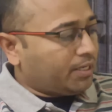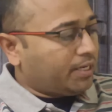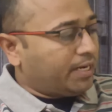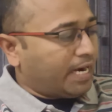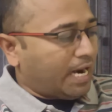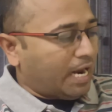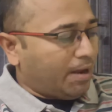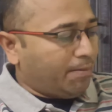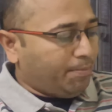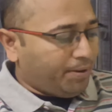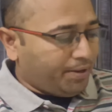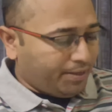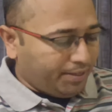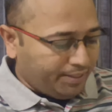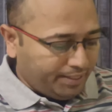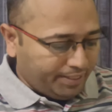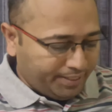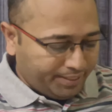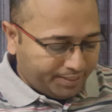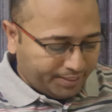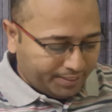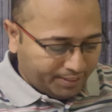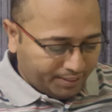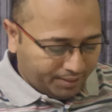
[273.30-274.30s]
grammar
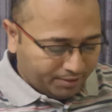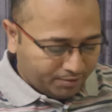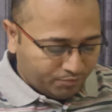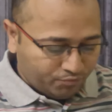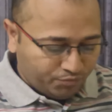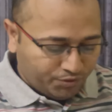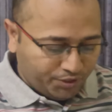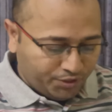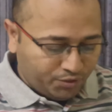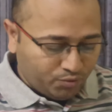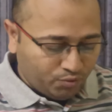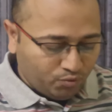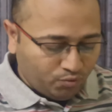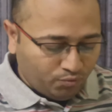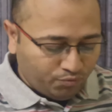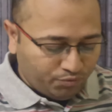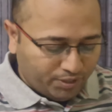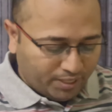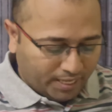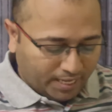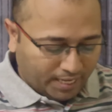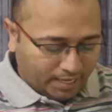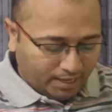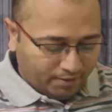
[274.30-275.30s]
related we know
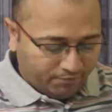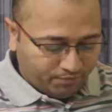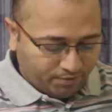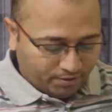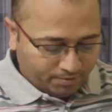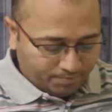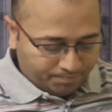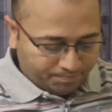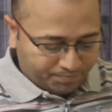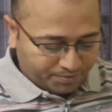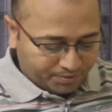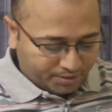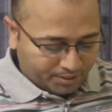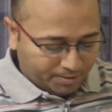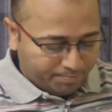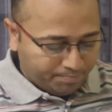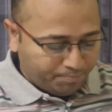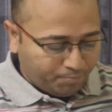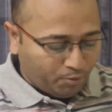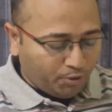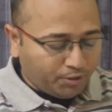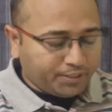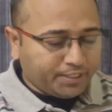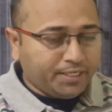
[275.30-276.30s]
we have
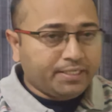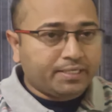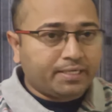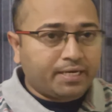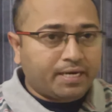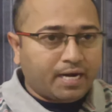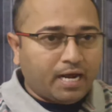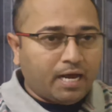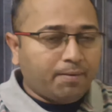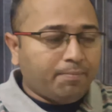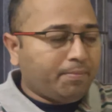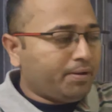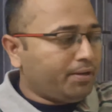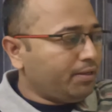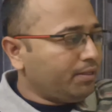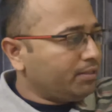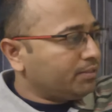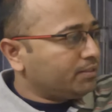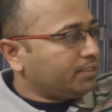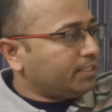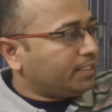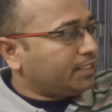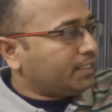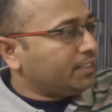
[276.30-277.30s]
important grammar
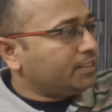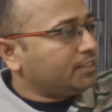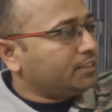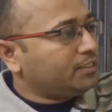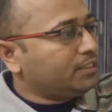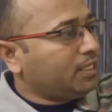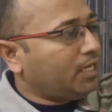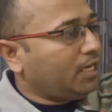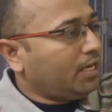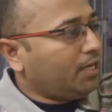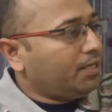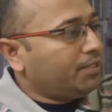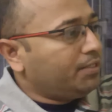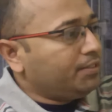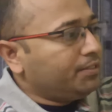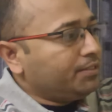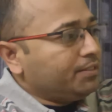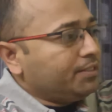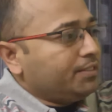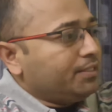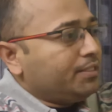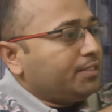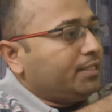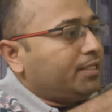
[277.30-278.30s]
that is uh,
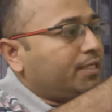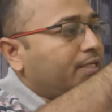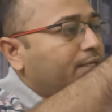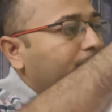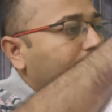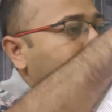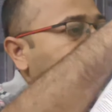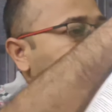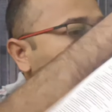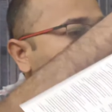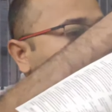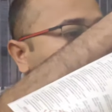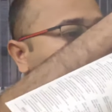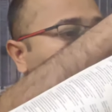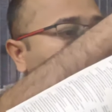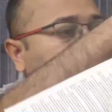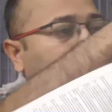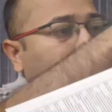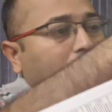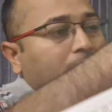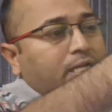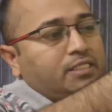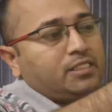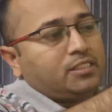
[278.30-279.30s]

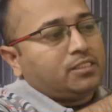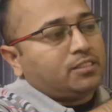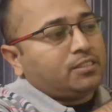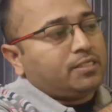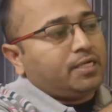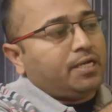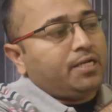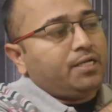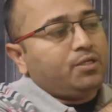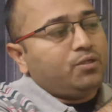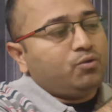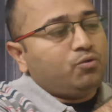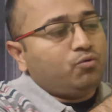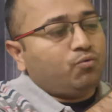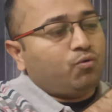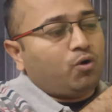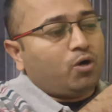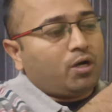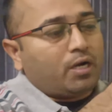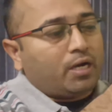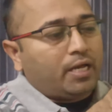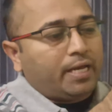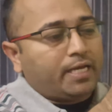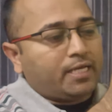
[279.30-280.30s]
i'll just tell you
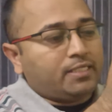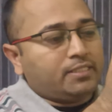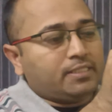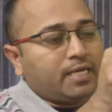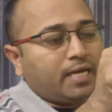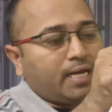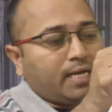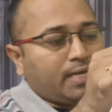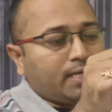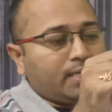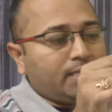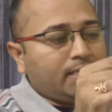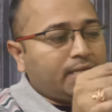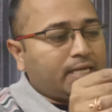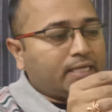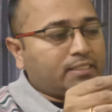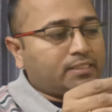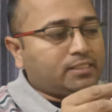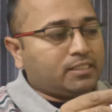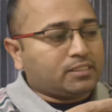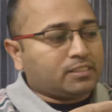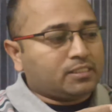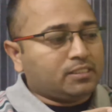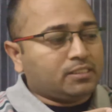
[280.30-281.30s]
what exactly
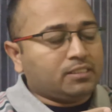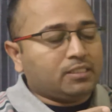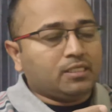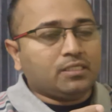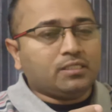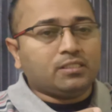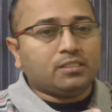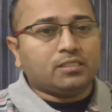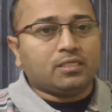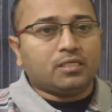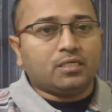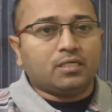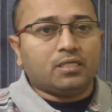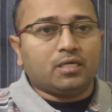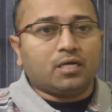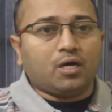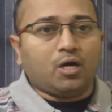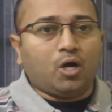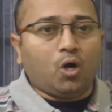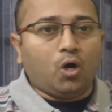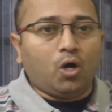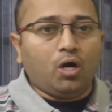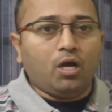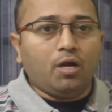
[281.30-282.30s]
exists in this
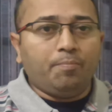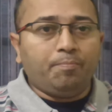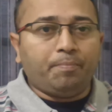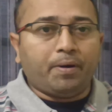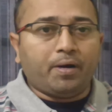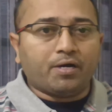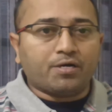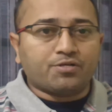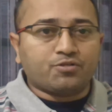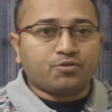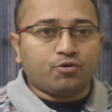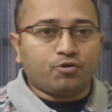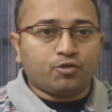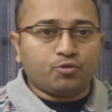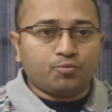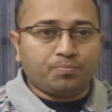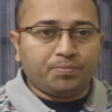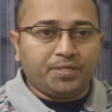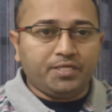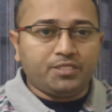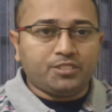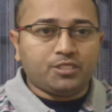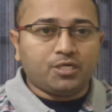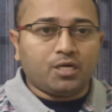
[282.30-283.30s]
all parts of
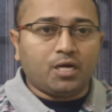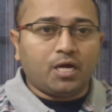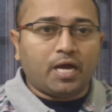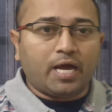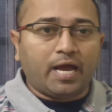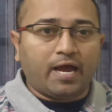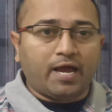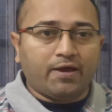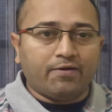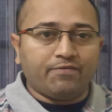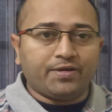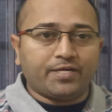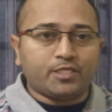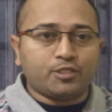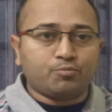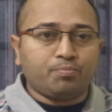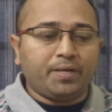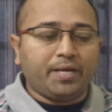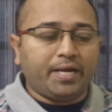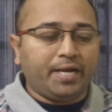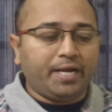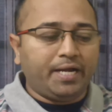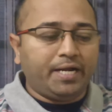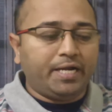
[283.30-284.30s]
speech have
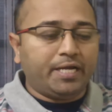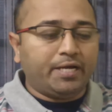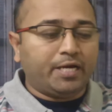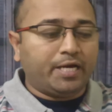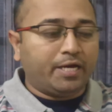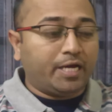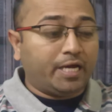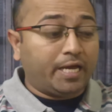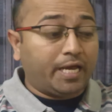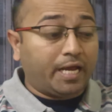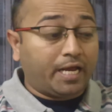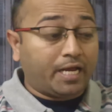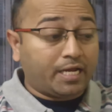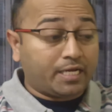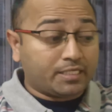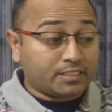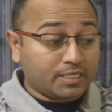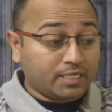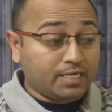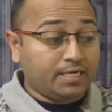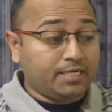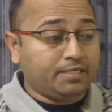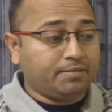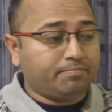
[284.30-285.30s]
explained
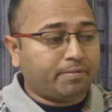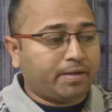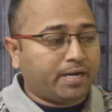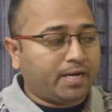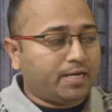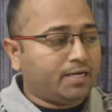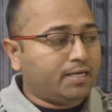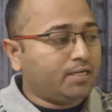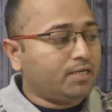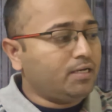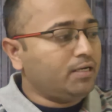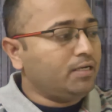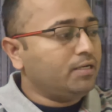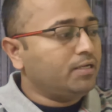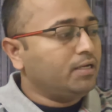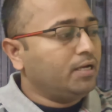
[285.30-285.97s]
excellent manner